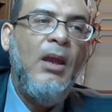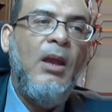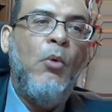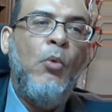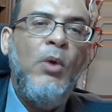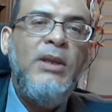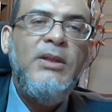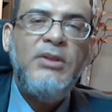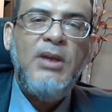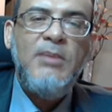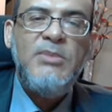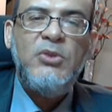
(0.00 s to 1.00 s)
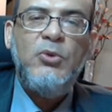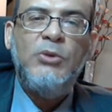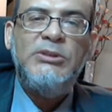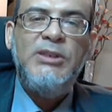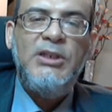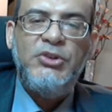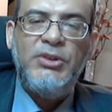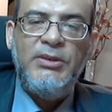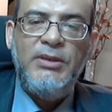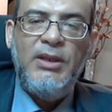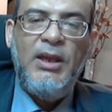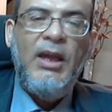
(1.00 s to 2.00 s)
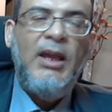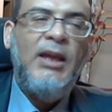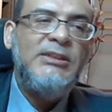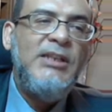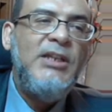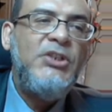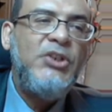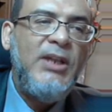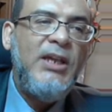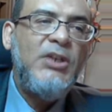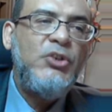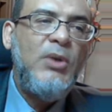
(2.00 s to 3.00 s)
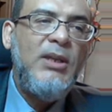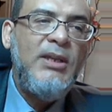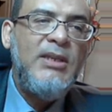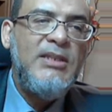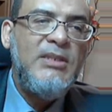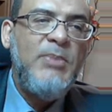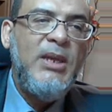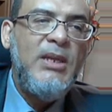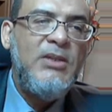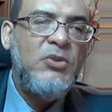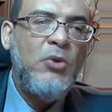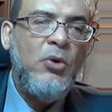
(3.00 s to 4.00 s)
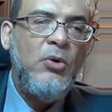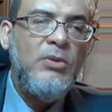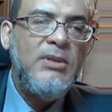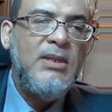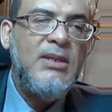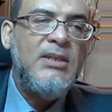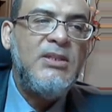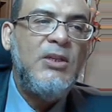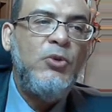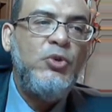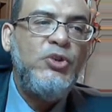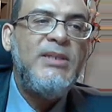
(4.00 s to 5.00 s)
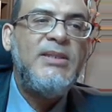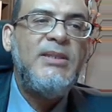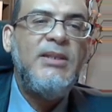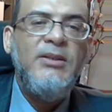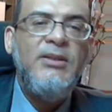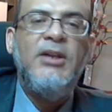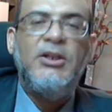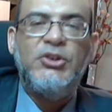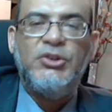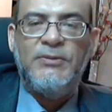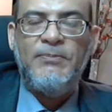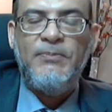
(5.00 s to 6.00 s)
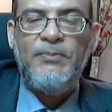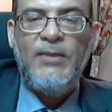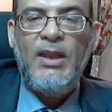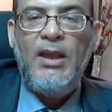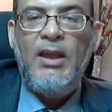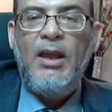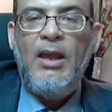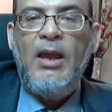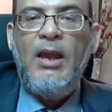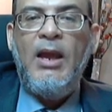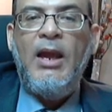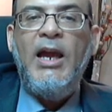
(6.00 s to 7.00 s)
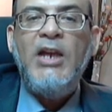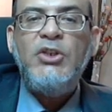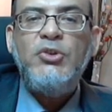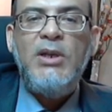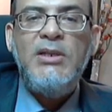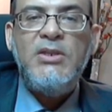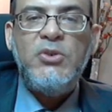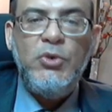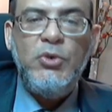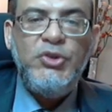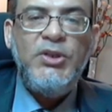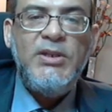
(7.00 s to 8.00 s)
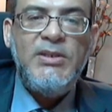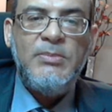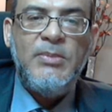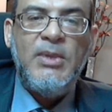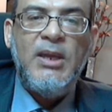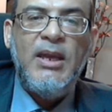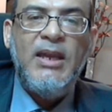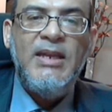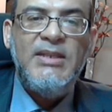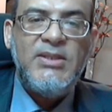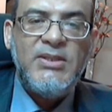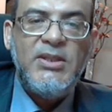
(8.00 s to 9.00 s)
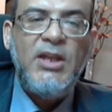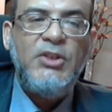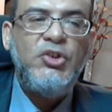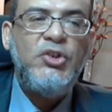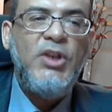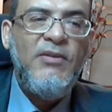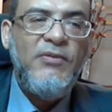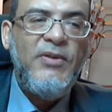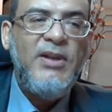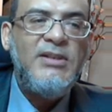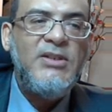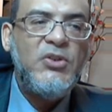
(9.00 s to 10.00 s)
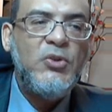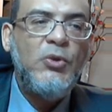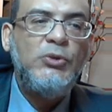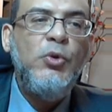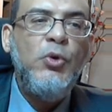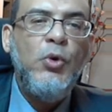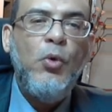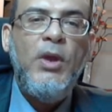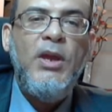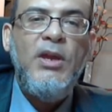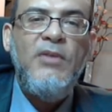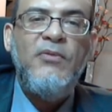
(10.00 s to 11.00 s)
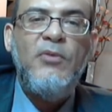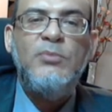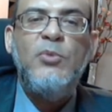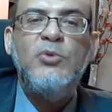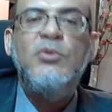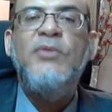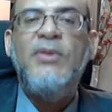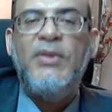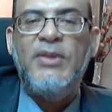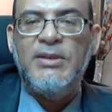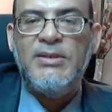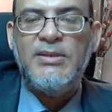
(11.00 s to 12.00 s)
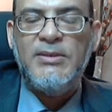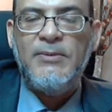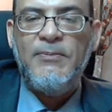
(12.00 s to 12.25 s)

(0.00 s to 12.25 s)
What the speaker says: When it comes to religion, religion actually is based on syllogistic deduction. Actually, syllogism is such a very strong way for proving things.